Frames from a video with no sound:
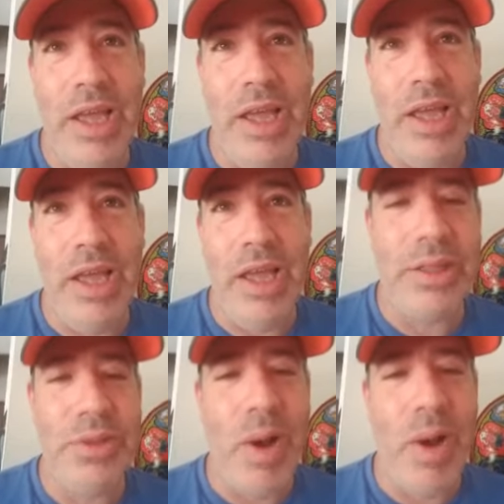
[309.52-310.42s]
so
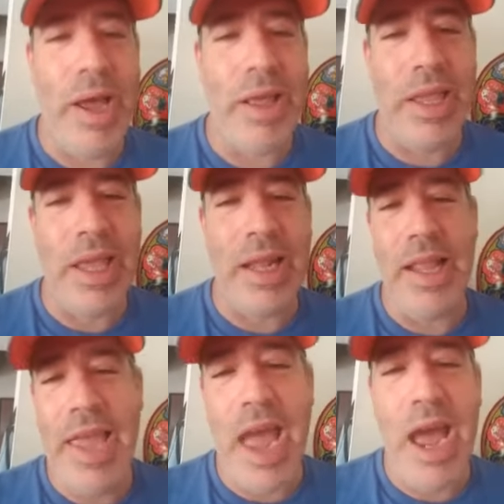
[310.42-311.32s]
that's why like
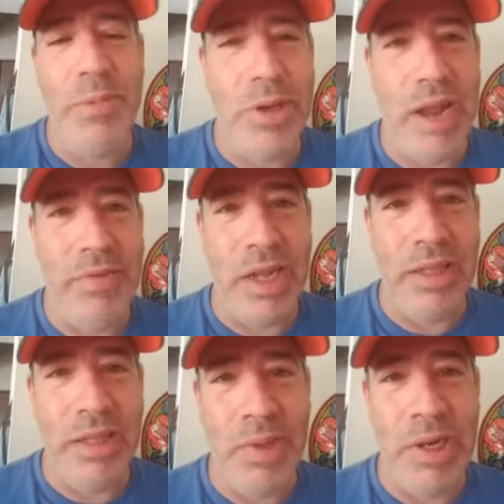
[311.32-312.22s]
in camp you could have an
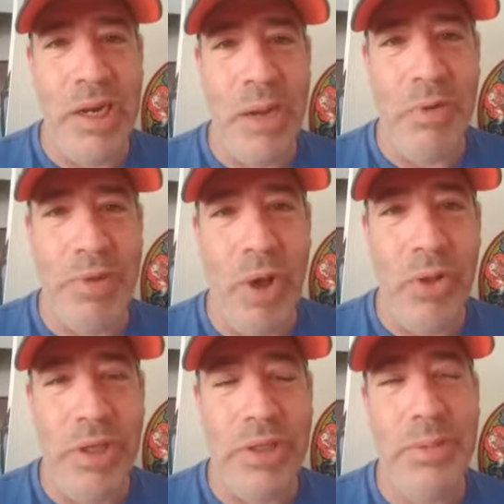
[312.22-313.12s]
unlimited number of
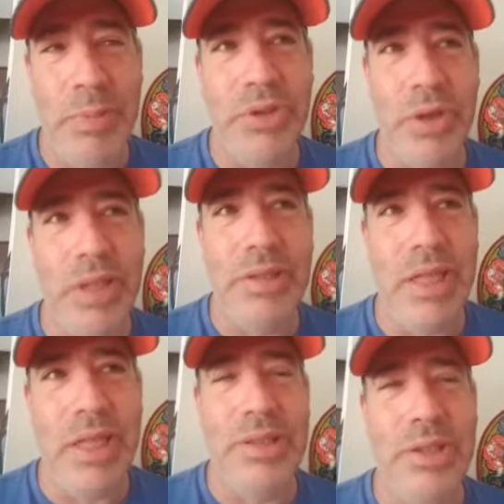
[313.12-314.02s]
goalies, but
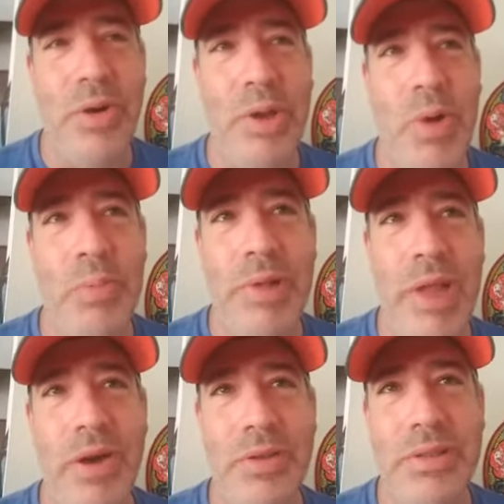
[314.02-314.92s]
it's 31
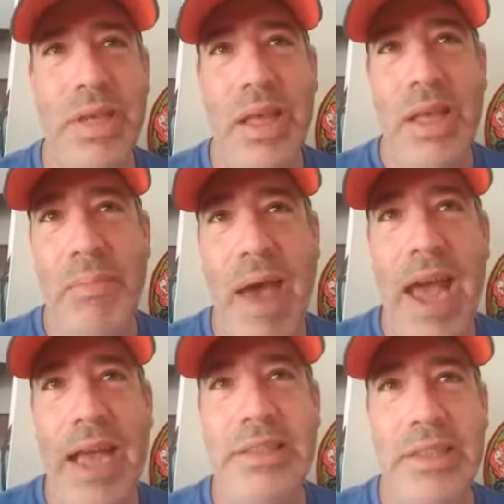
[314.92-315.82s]
players
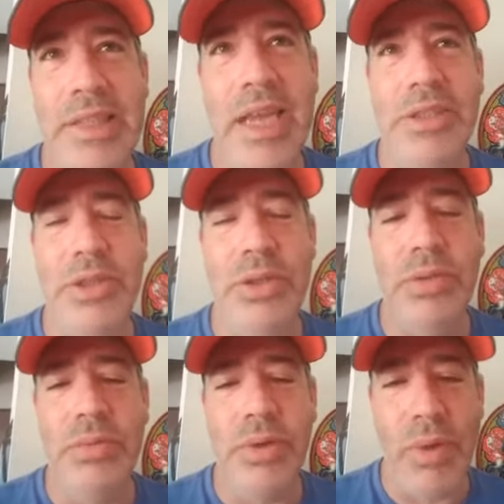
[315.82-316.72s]
max to take
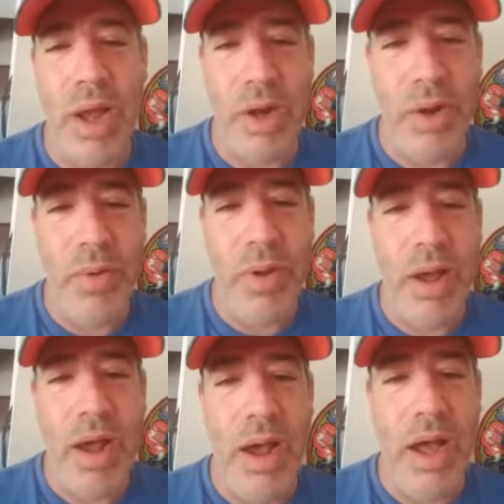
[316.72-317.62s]
to Toronto.
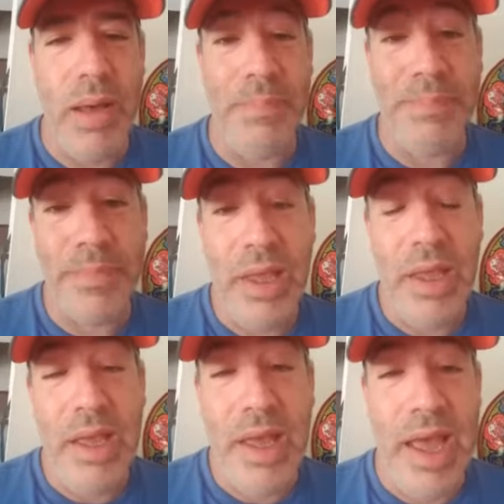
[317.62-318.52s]

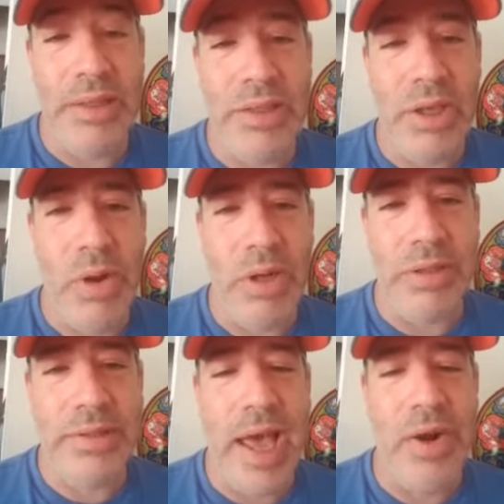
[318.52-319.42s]
And so
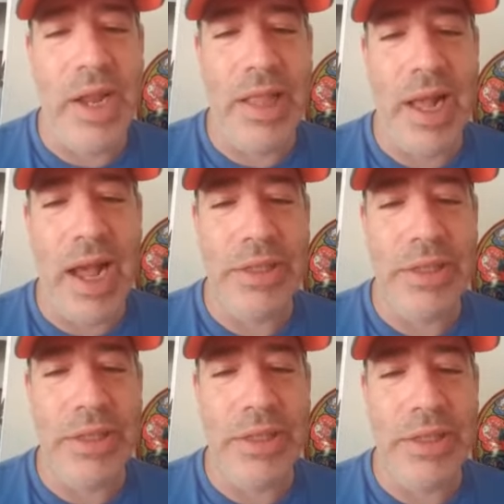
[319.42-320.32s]
on Saturday, the
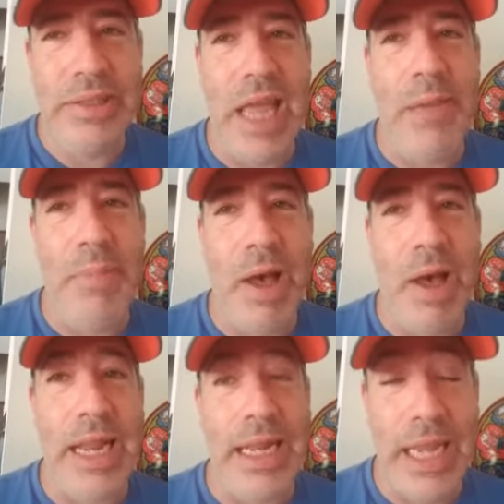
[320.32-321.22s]
guys who are going to stay
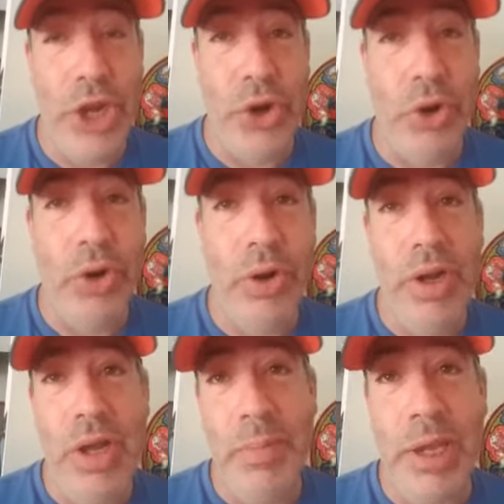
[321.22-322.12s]
behind here,
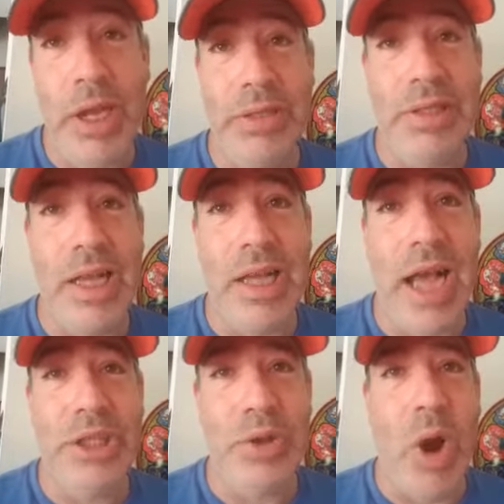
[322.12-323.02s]
because the
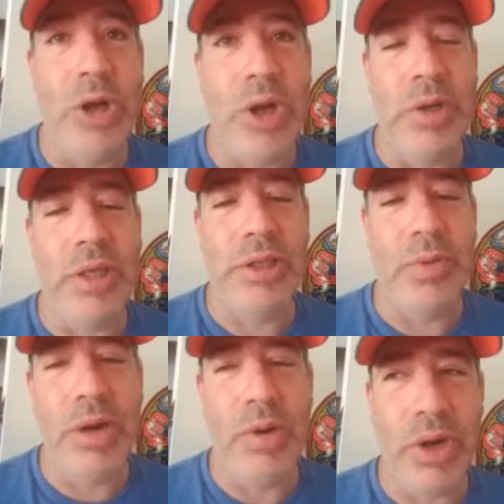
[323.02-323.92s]
guys who aren't going to
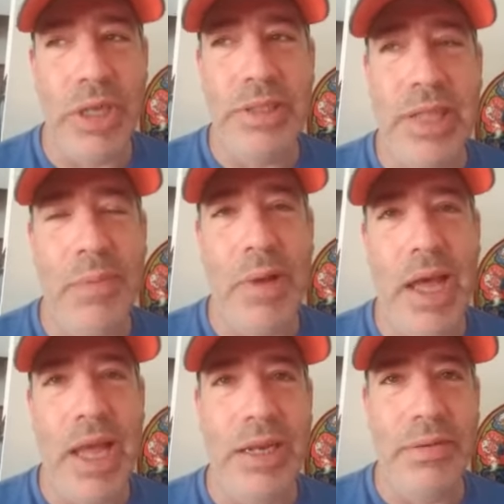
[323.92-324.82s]
Toronto are going to stay
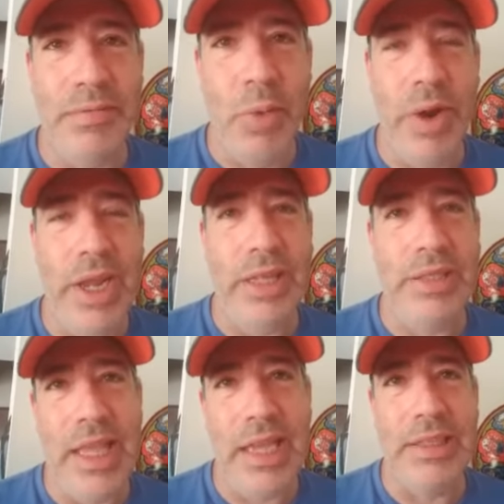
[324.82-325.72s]
behind in
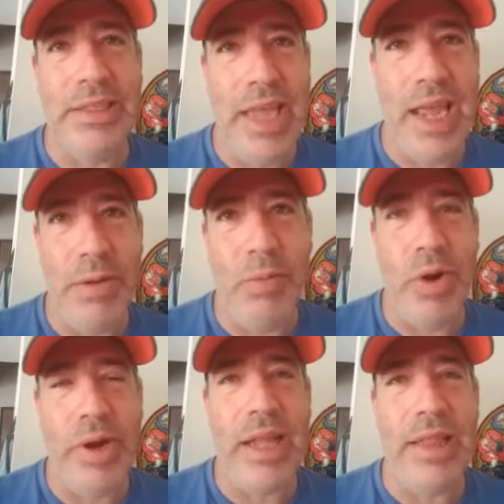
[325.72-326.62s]
Voorhees, and they can skate and
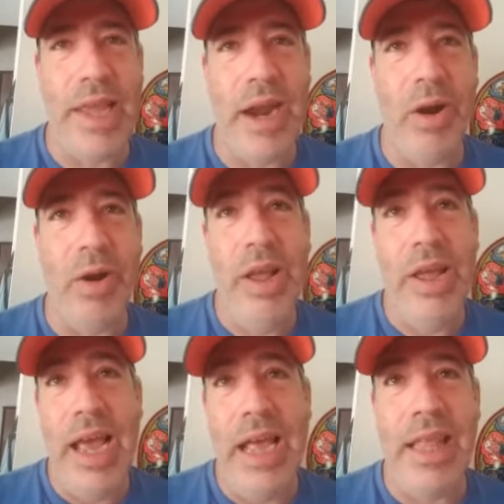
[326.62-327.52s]
work out there.
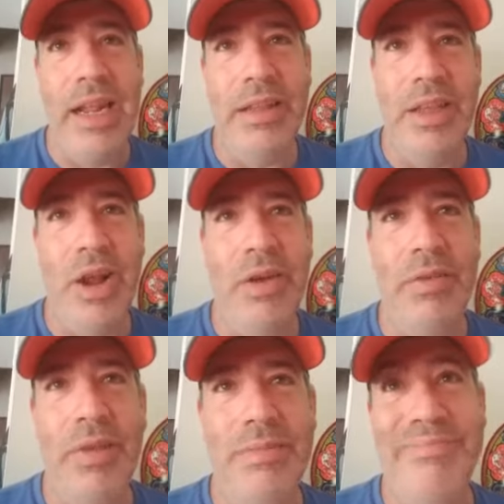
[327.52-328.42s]
And then,
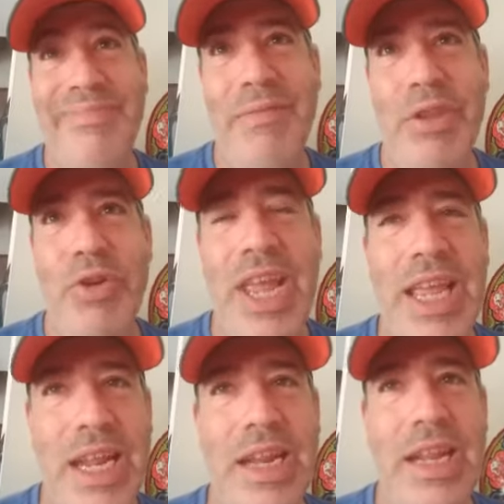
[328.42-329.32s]
if they're
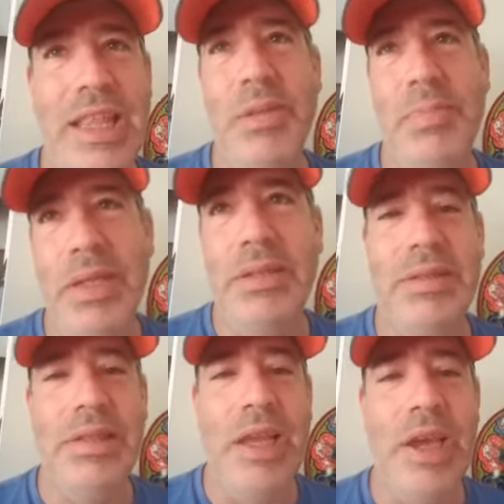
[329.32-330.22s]
needed, they
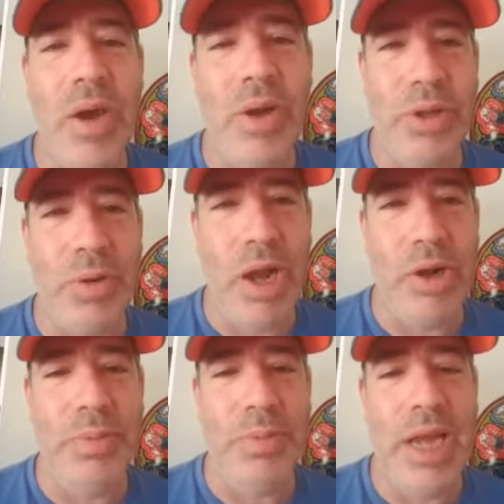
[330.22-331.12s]
could go to
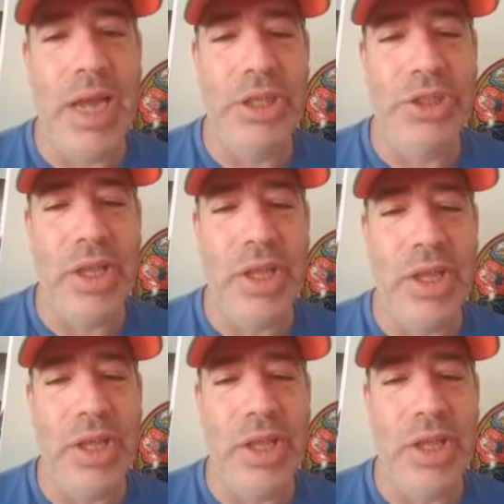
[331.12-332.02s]
Toronto potentially if
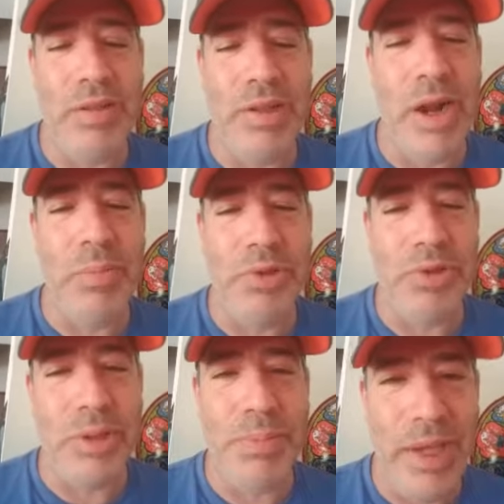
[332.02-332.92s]
the
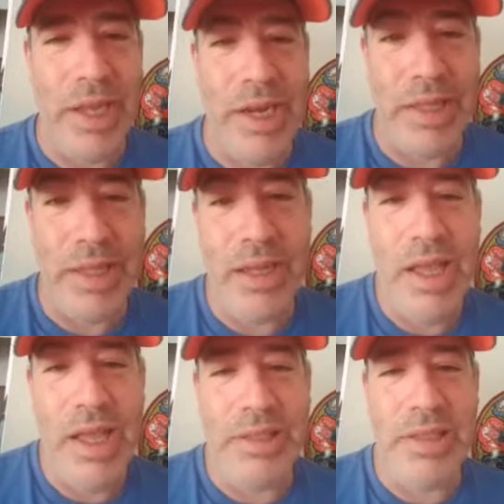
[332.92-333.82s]
numbers are depleted and
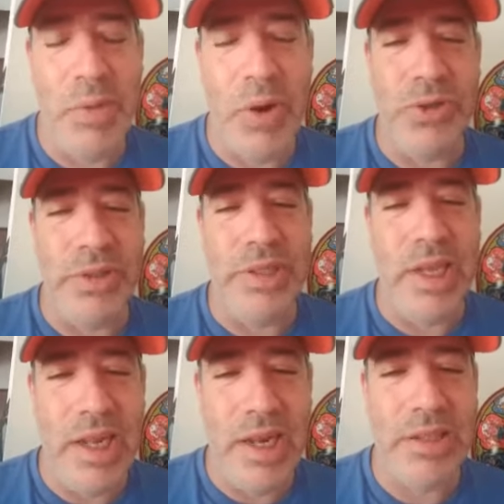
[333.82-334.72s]
it's an
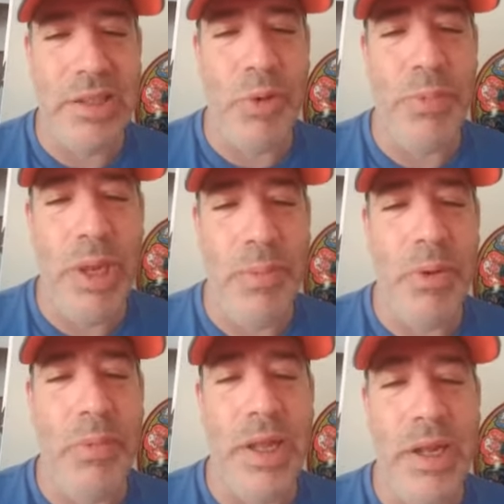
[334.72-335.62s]
emergency and they need some more
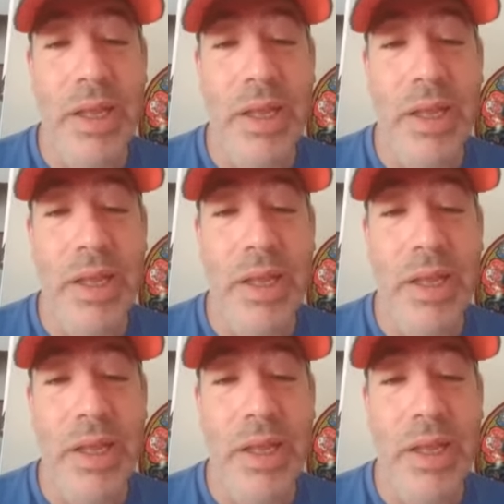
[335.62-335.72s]
people. But,